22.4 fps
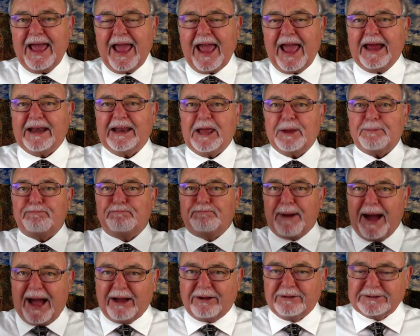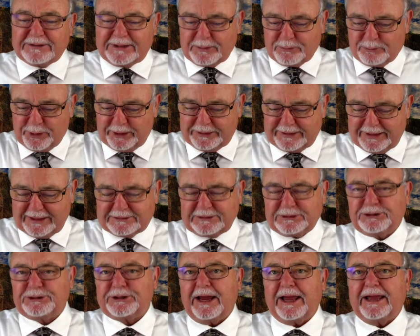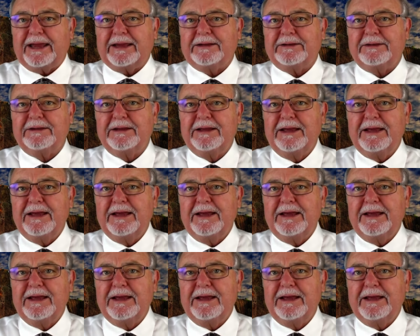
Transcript: and he bound him with his chain.